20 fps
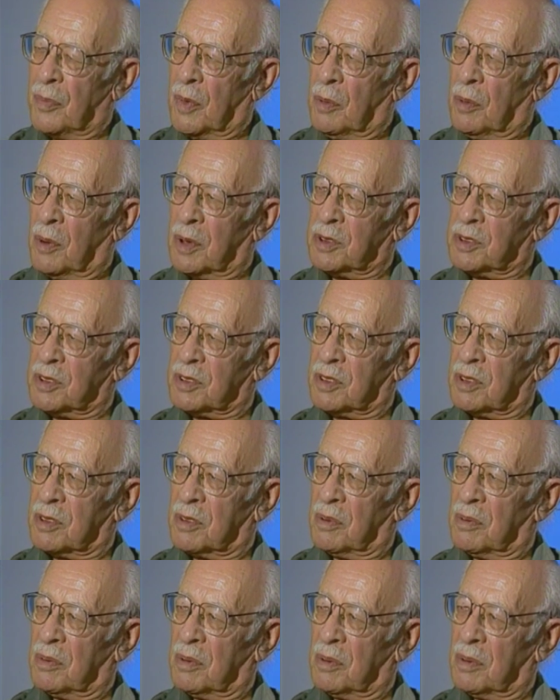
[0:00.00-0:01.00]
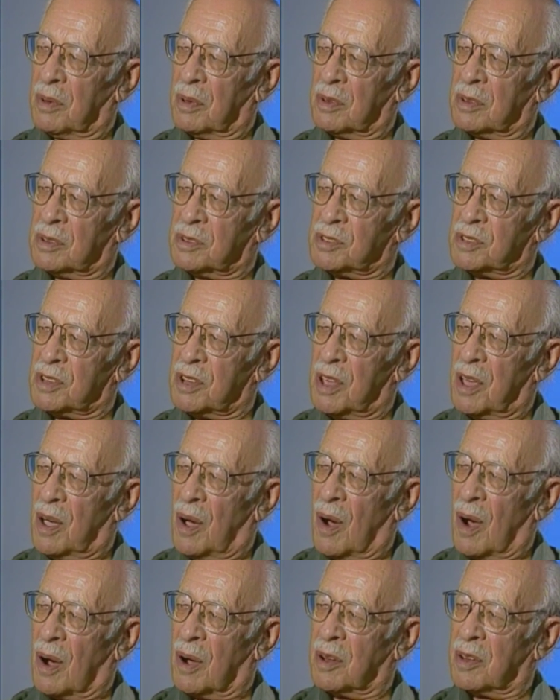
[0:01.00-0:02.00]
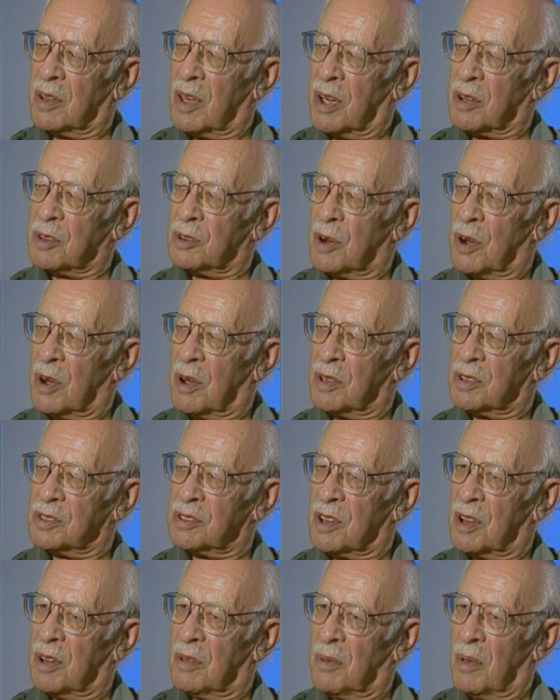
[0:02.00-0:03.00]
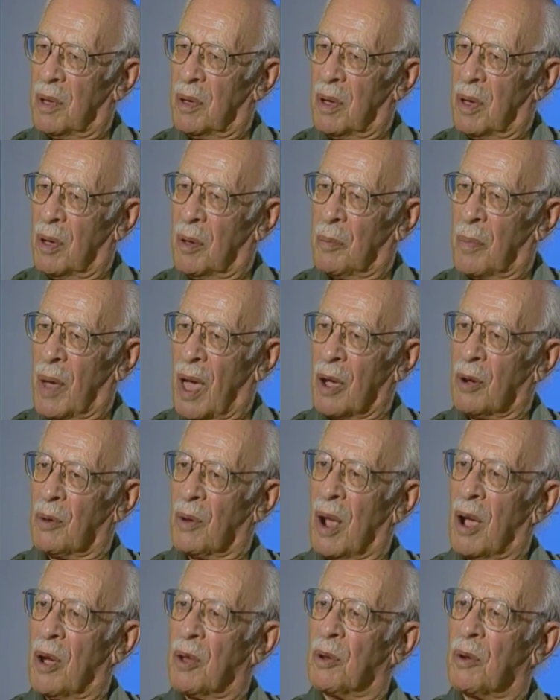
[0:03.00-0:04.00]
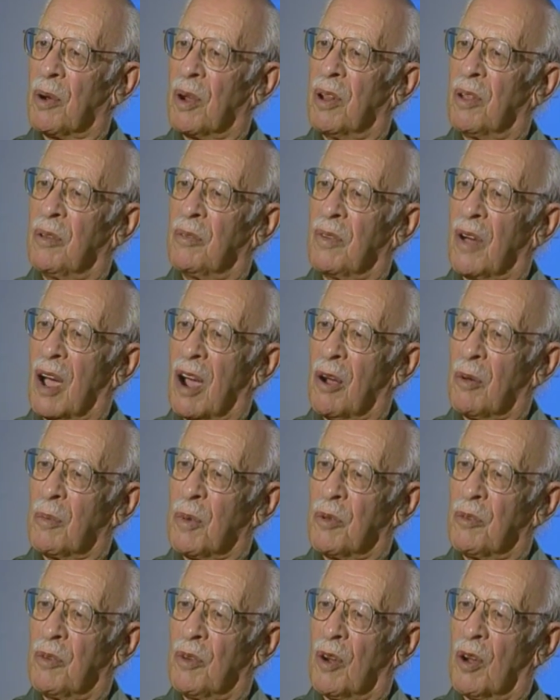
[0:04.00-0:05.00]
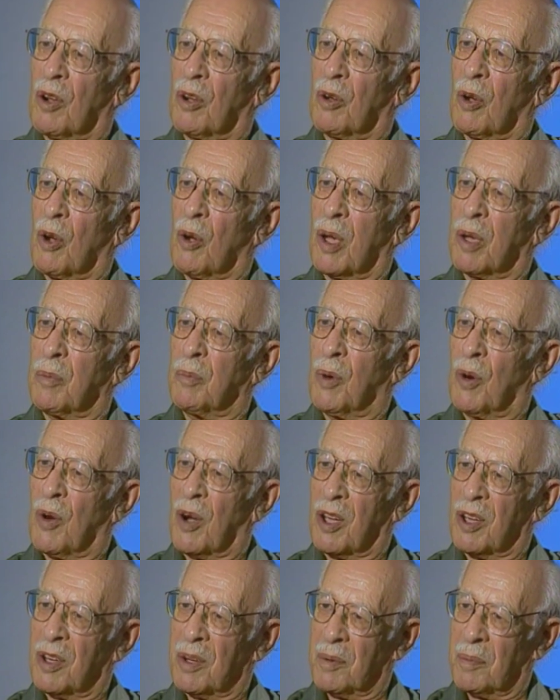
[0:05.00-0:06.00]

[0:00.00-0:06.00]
which is that see architecture as an, a background or an environment for a growing boy.